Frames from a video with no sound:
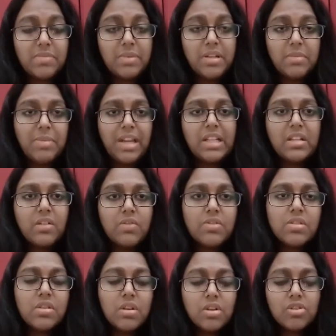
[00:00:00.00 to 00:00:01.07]
in medical
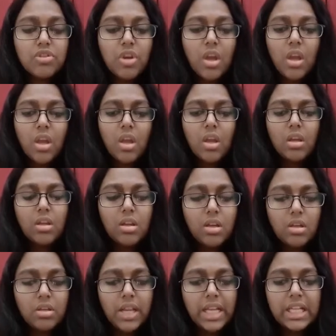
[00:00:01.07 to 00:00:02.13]
research.
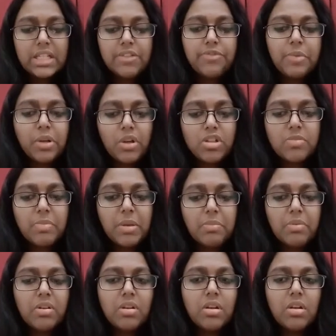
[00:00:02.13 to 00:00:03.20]
Negative because
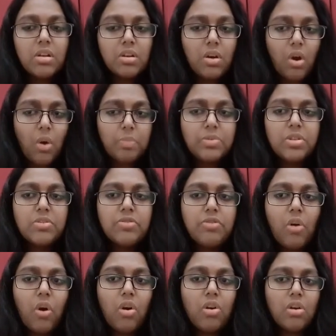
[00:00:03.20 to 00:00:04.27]
people opted
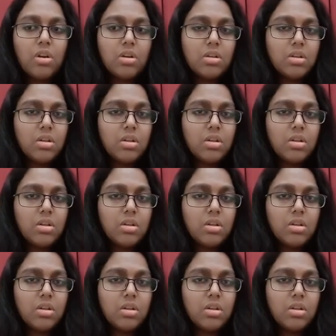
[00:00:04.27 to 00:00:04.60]
for